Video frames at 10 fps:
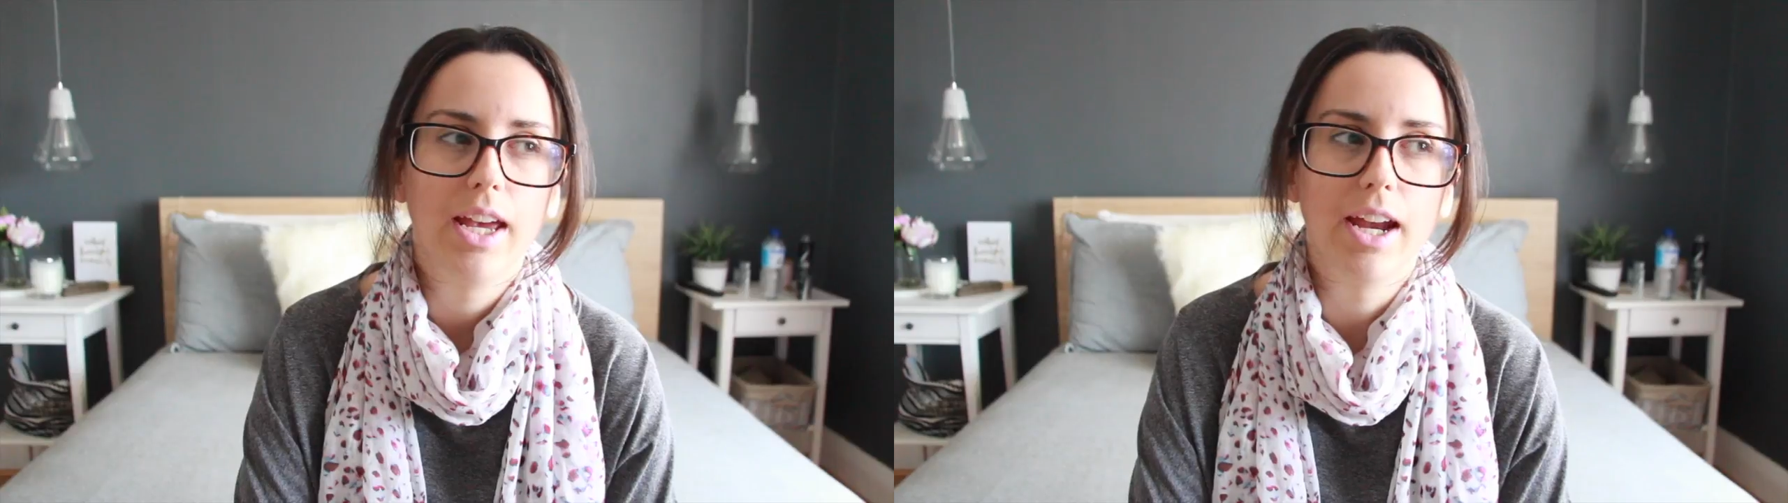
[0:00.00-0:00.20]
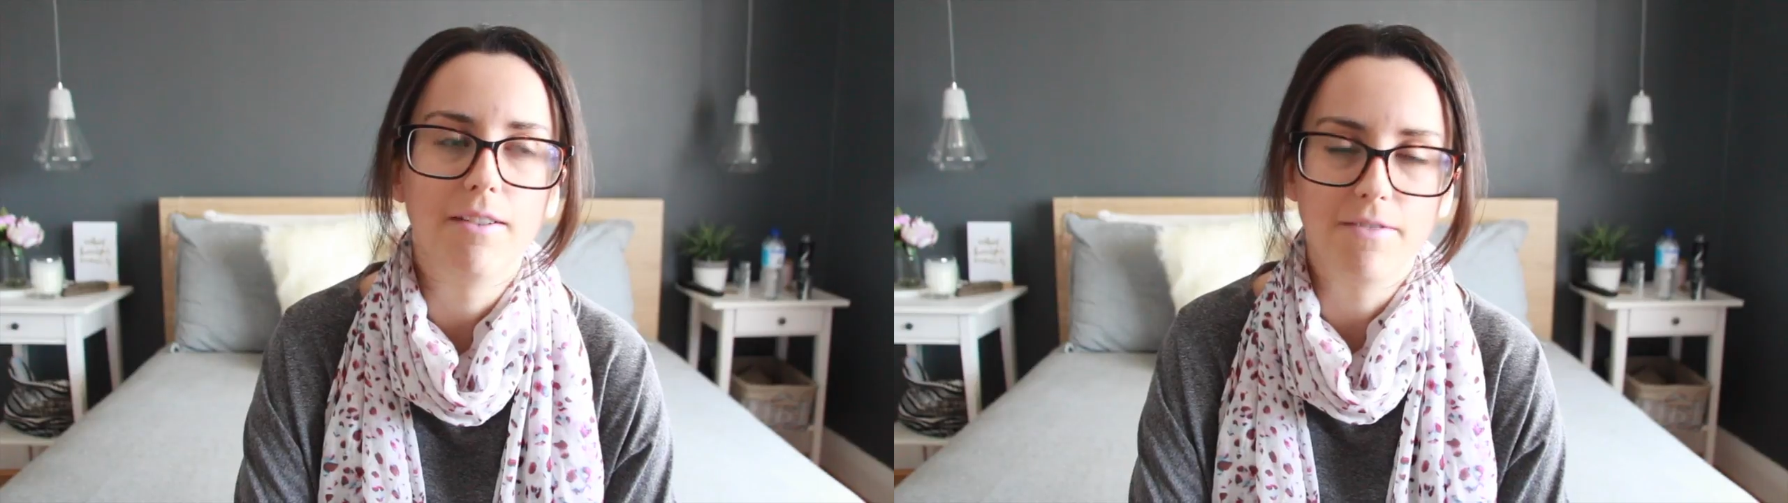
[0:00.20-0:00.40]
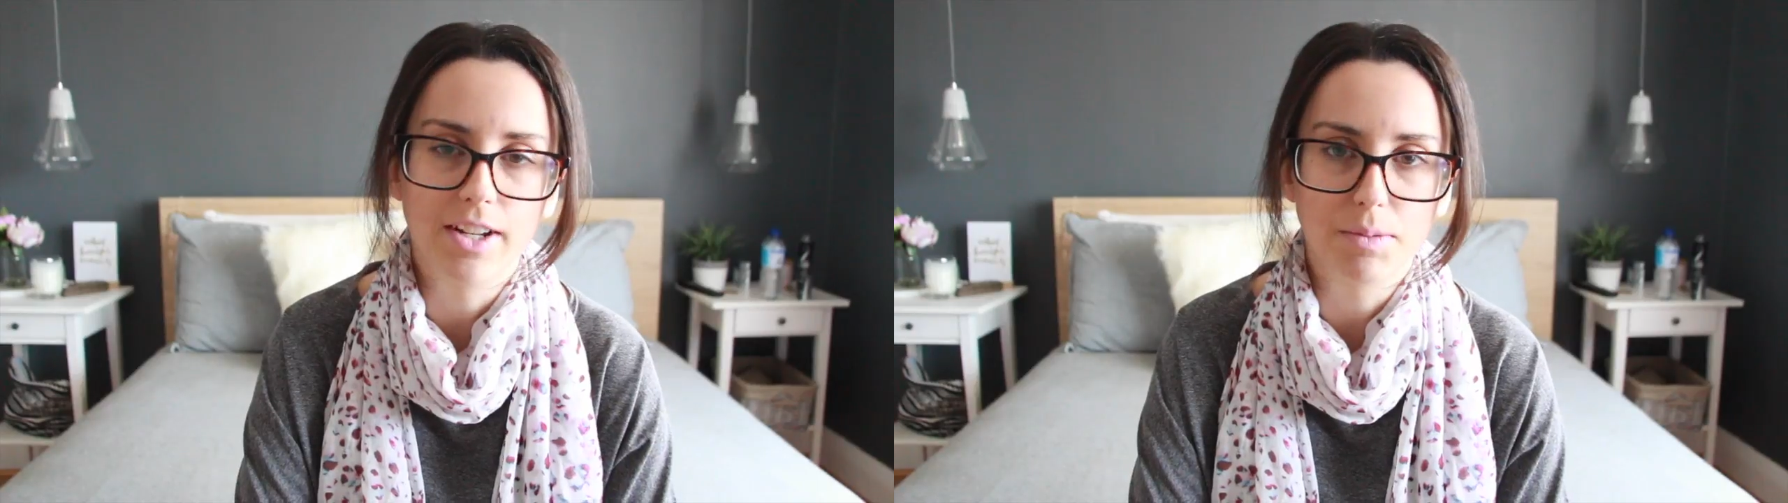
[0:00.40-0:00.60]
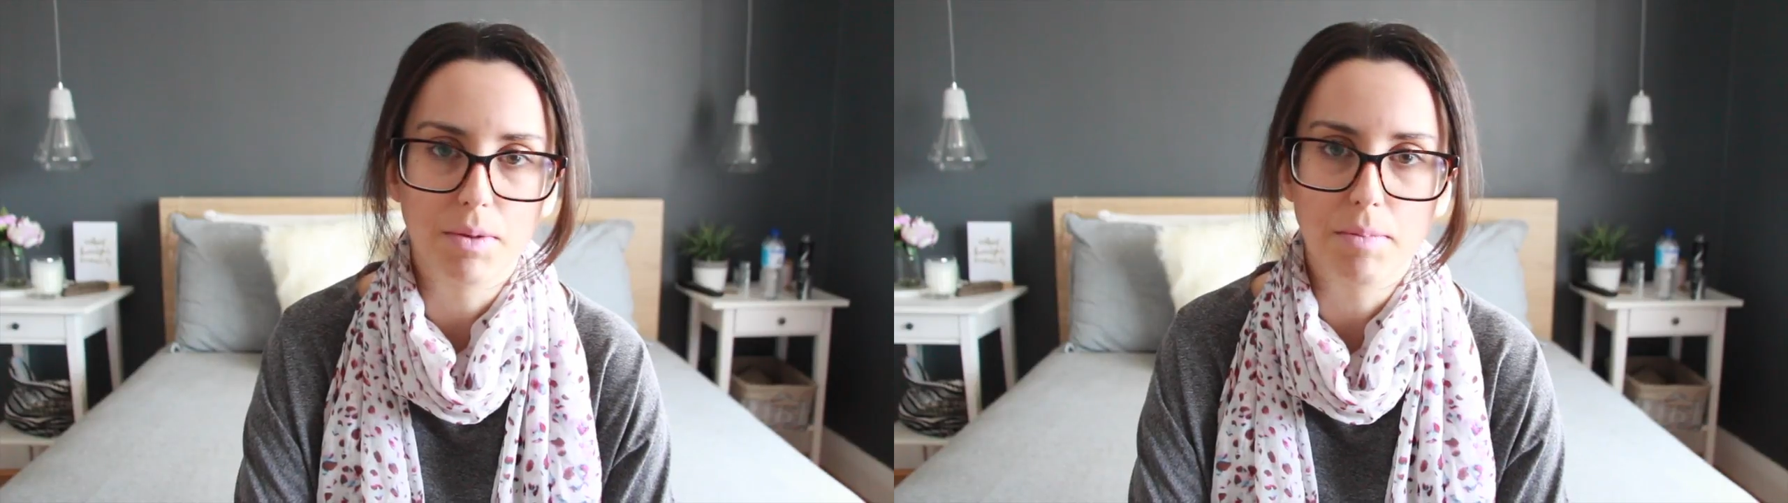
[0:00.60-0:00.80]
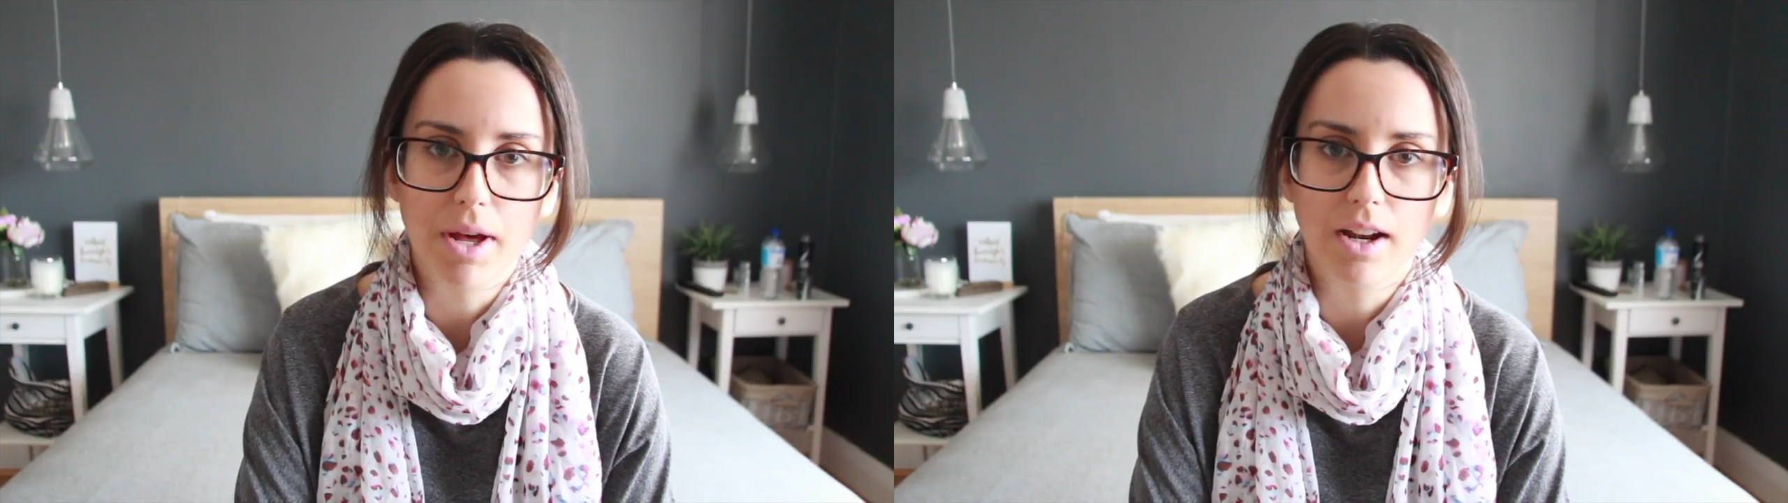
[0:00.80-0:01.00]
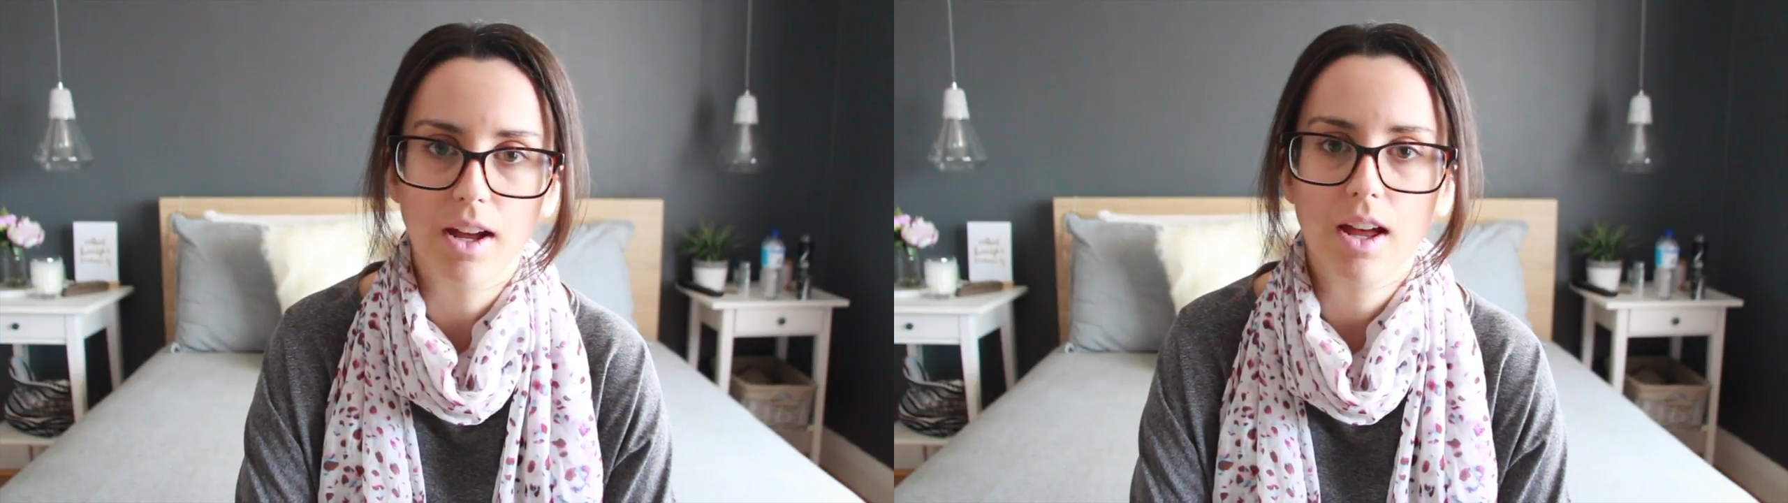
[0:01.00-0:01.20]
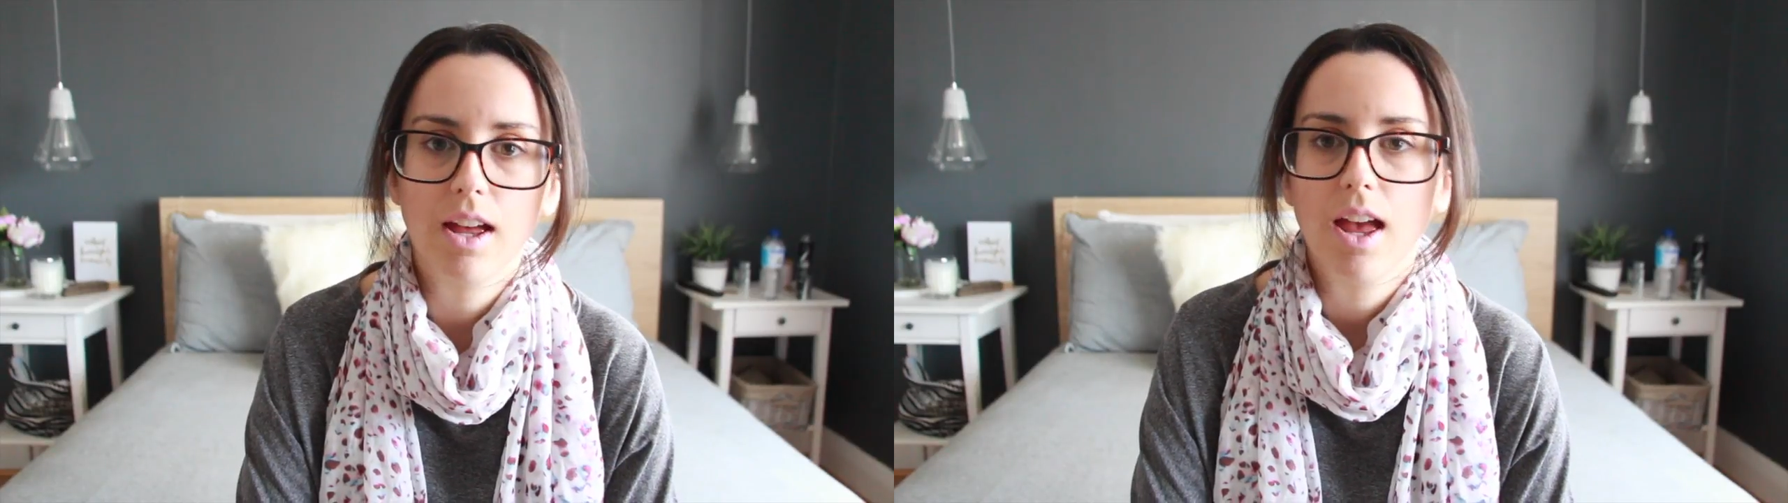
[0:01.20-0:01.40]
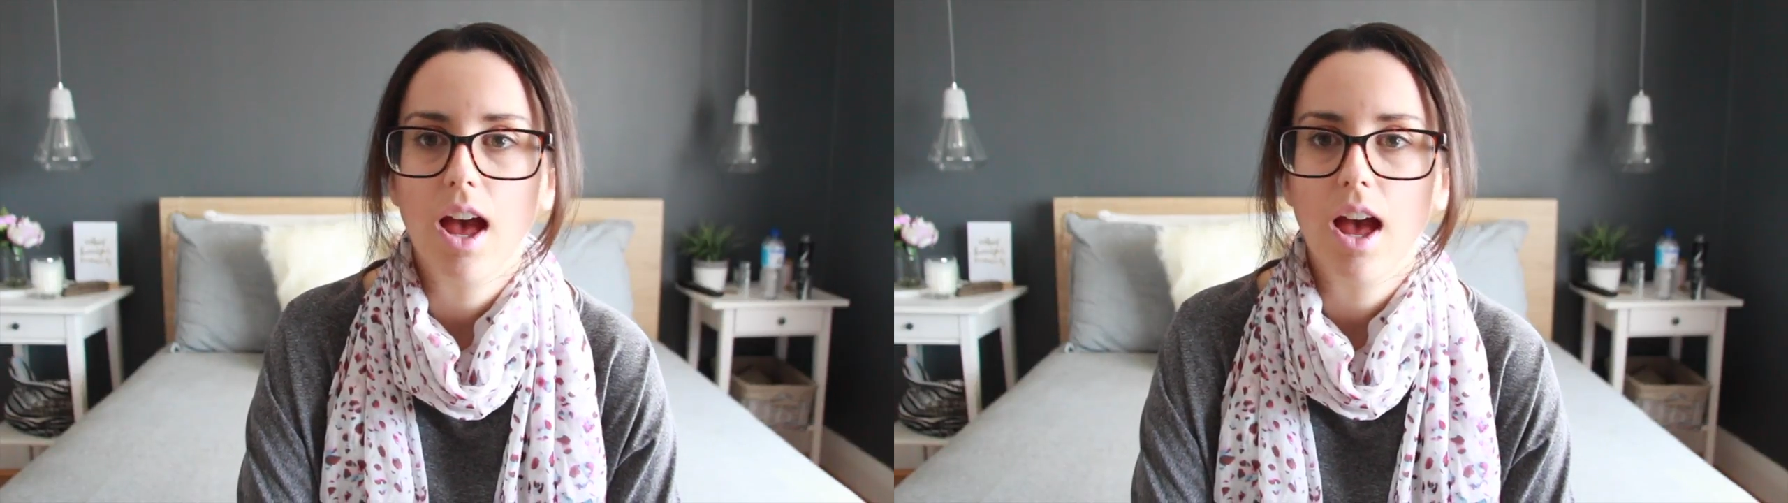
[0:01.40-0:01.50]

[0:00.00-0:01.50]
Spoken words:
it fits me better.